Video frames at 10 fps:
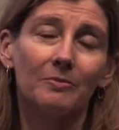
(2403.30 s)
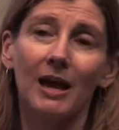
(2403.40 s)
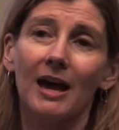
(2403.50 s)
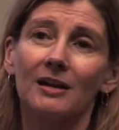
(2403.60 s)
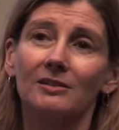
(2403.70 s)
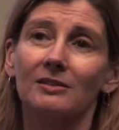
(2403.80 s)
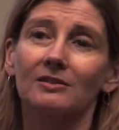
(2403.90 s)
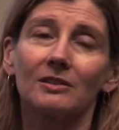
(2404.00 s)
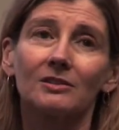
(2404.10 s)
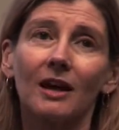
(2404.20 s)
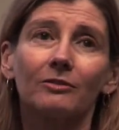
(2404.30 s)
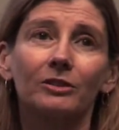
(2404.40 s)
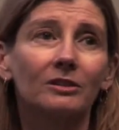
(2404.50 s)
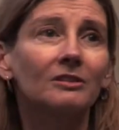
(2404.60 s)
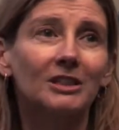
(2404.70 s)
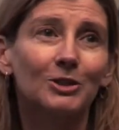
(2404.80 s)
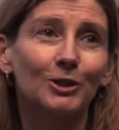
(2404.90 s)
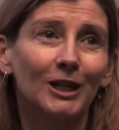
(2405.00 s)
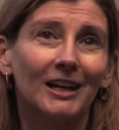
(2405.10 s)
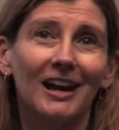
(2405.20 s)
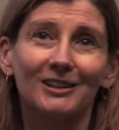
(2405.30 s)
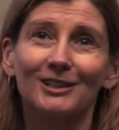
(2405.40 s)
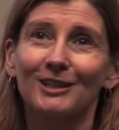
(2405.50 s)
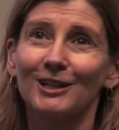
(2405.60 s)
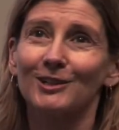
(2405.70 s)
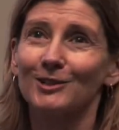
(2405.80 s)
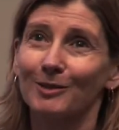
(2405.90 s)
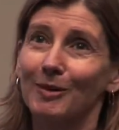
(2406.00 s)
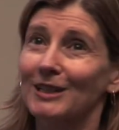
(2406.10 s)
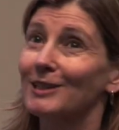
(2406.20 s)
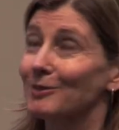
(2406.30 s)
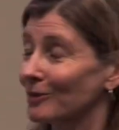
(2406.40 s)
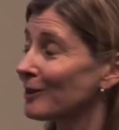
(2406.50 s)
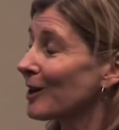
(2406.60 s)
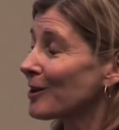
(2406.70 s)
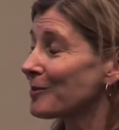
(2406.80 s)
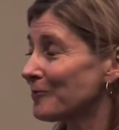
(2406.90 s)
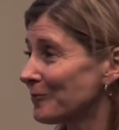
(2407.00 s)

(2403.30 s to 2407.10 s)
as this ever interconnected, interdependent globe.